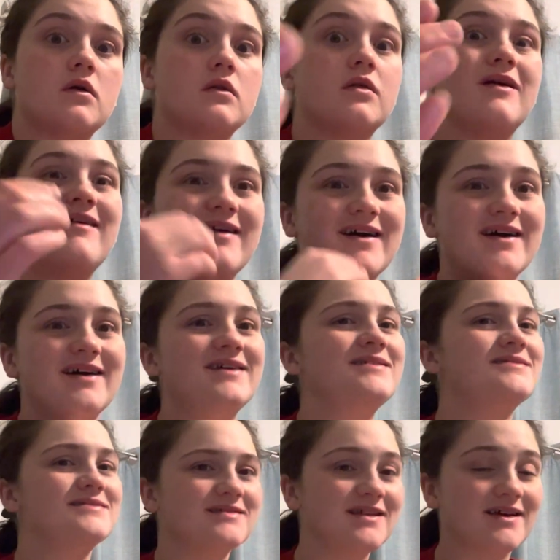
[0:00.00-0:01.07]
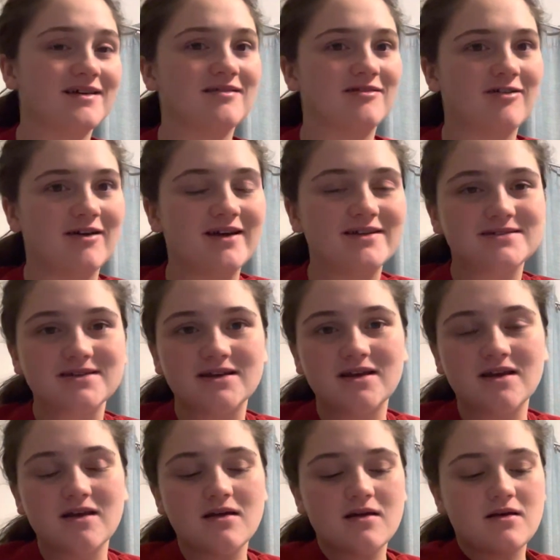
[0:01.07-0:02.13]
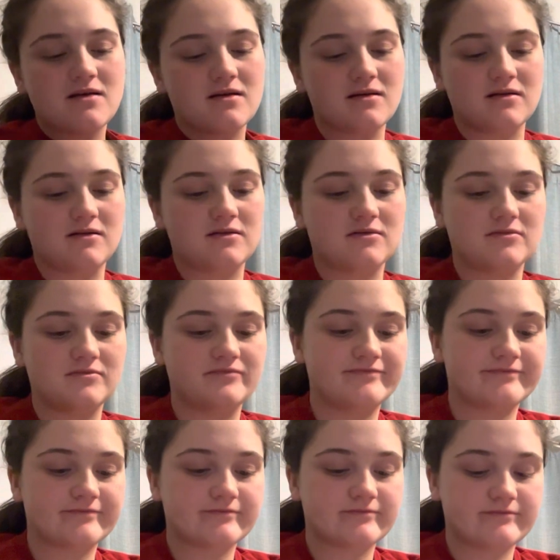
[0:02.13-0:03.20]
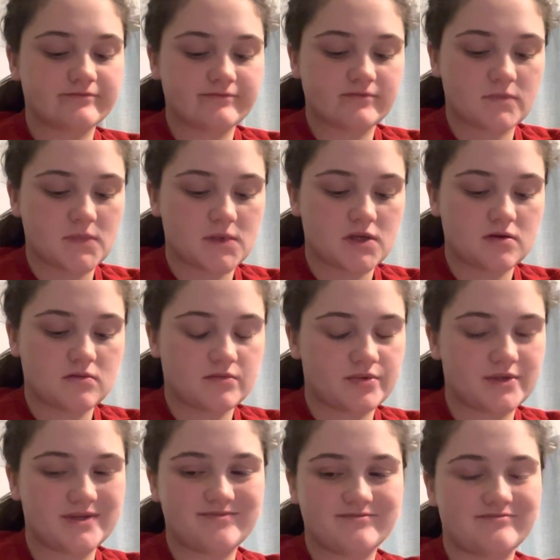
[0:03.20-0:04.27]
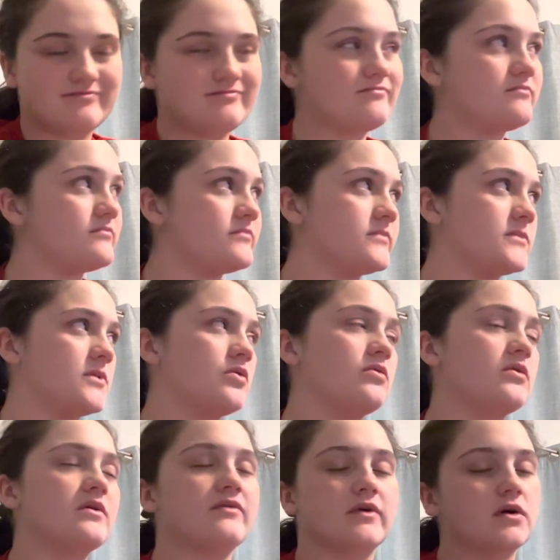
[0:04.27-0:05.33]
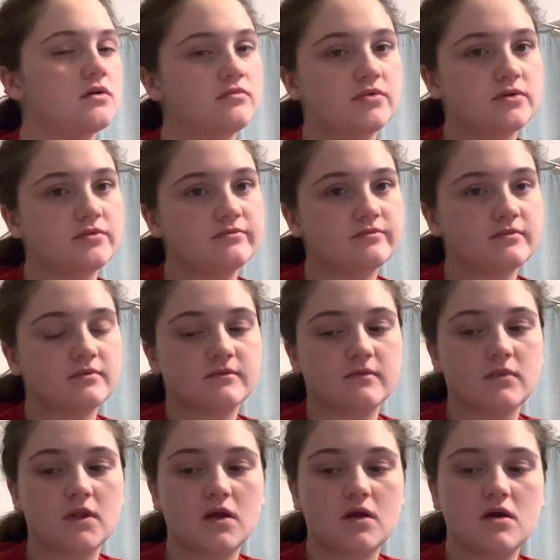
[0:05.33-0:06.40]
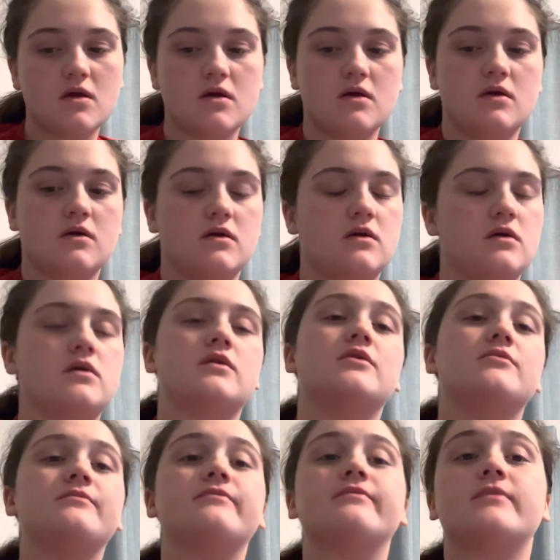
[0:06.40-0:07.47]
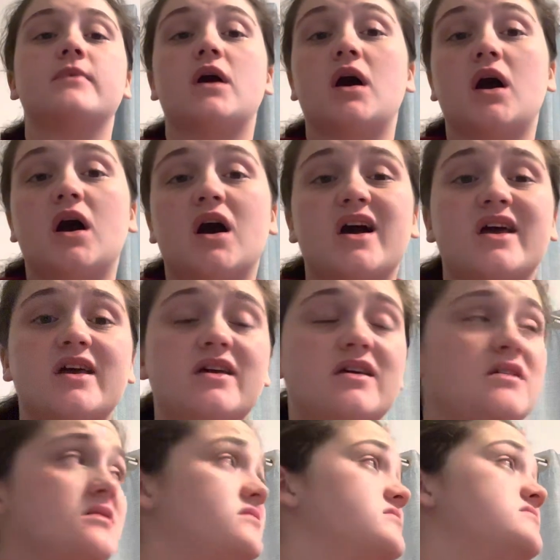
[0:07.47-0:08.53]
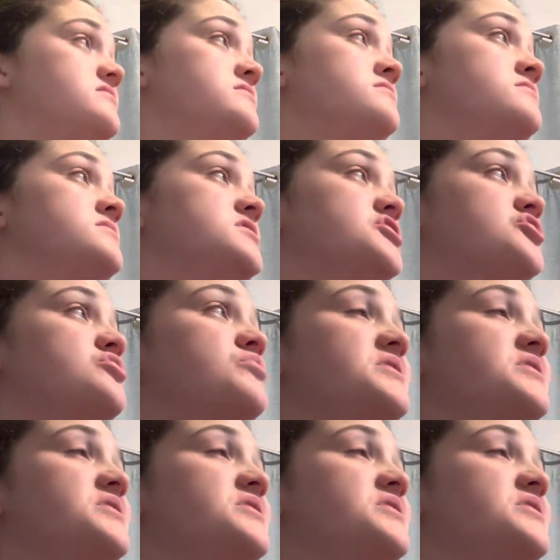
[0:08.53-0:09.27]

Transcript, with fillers: lot. like a lot. Um, but don't give up. Um, I deal